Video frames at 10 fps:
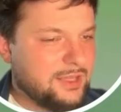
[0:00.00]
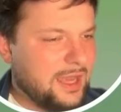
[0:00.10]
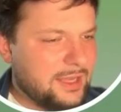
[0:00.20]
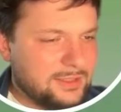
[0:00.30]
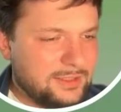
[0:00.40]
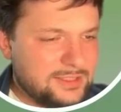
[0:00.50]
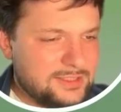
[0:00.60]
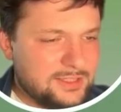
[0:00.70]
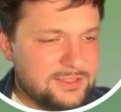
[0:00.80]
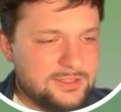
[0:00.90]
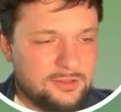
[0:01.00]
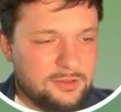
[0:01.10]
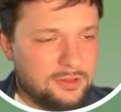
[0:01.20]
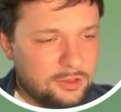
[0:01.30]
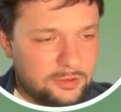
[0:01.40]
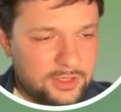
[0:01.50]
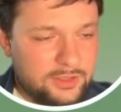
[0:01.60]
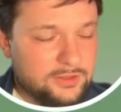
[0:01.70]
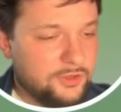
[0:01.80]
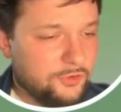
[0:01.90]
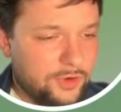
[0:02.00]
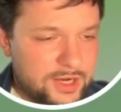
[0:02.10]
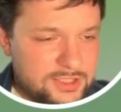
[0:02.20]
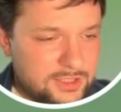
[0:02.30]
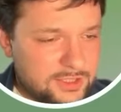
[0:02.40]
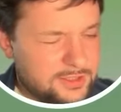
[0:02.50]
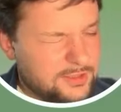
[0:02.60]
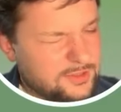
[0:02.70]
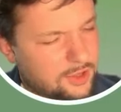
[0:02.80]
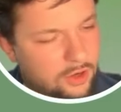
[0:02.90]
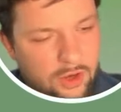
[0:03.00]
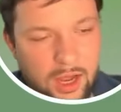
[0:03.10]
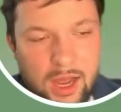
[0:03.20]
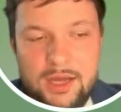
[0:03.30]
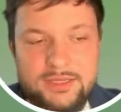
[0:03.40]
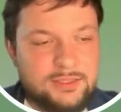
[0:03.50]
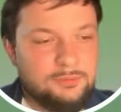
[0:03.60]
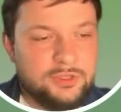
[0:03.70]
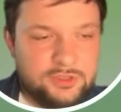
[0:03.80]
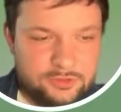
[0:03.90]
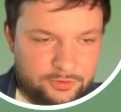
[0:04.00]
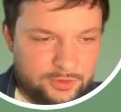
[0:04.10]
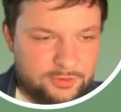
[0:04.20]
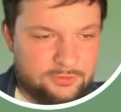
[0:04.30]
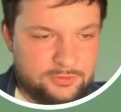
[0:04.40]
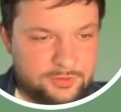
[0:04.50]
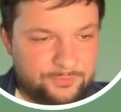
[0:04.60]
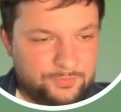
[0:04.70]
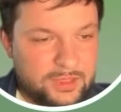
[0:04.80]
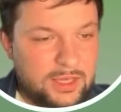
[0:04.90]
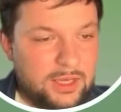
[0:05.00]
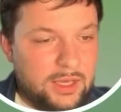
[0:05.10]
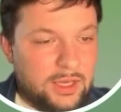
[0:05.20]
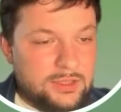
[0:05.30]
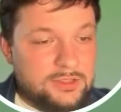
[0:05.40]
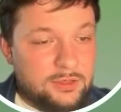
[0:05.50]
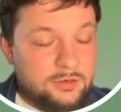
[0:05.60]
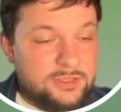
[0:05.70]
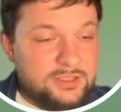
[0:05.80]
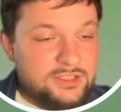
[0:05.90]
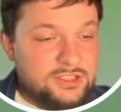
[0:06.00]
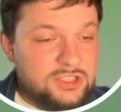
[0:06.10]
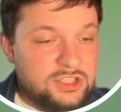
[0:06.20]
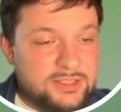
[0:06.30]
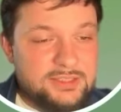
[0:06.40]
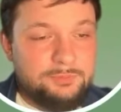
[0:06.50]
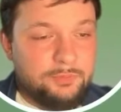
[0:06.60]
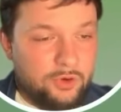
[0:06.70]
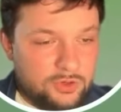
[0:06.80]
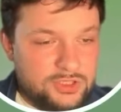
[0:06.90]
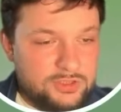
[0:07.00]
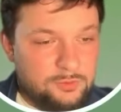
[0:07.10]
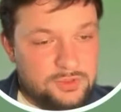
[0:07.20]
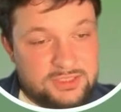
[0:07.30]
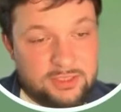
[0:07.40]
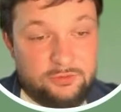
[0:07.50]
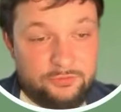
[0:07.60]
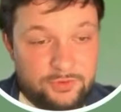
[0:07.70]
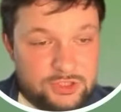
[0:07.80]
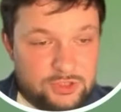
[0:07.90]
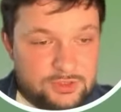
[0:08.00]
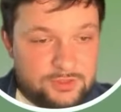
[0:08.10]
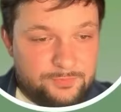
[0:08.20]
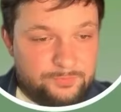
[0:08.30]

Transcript: analytics, logging, crashlytics, or other monitoring tools. So it's just a project with set of features.